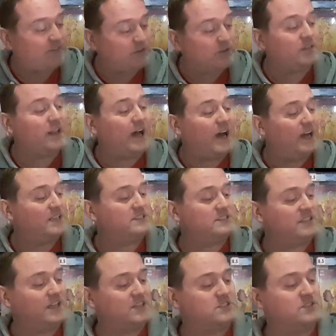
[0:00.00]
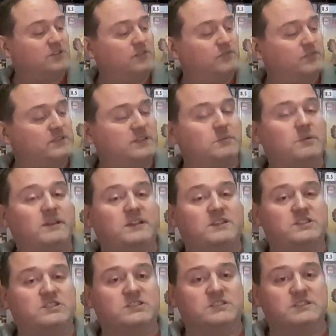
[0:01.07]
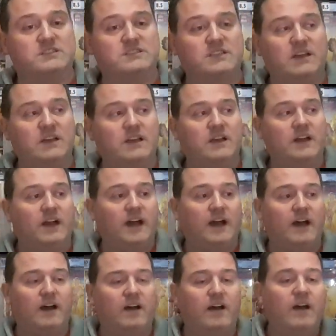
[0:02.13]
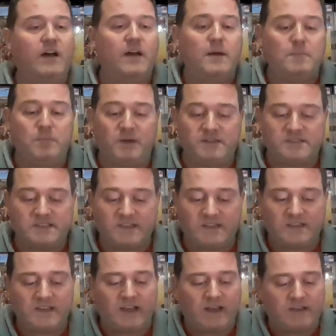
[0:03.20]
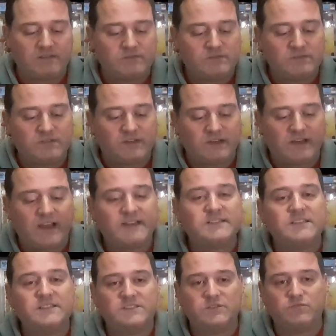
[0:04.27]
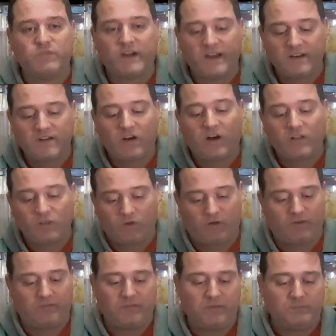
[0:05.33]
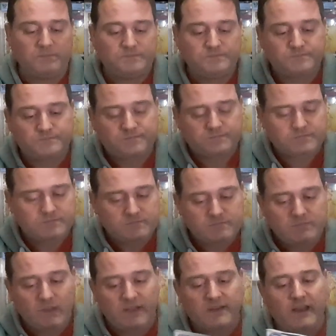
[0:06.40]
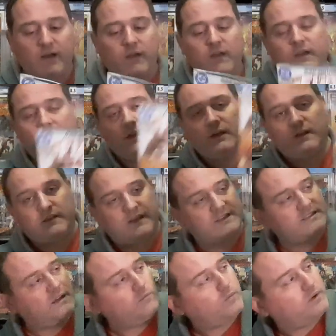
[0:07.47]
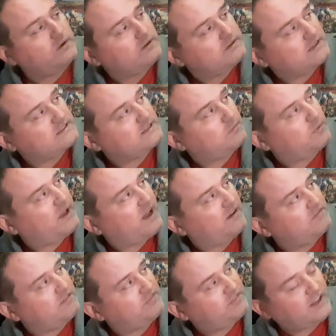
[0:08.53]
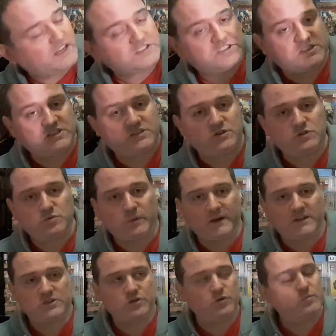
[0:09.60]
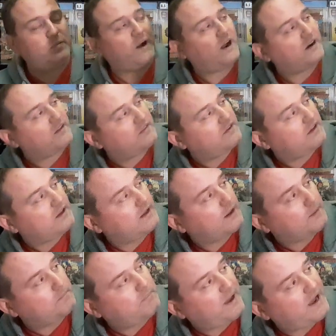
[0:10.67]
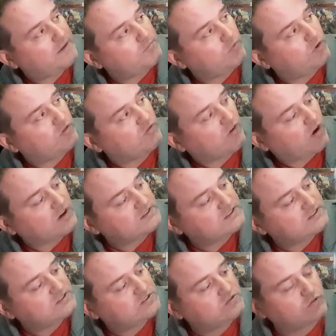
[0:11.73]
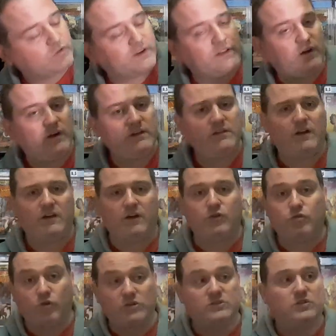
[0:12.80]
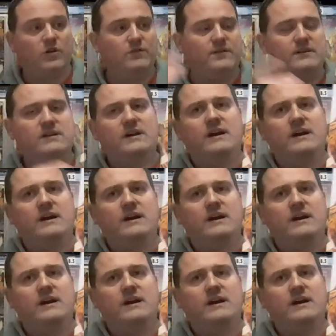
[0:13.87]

a large selection of facsimile editions, but yeah, yet to read a lot of them. Now, next up we have The Flash, issue 22, part of the Bad Moon Rising storyline, like a crossover.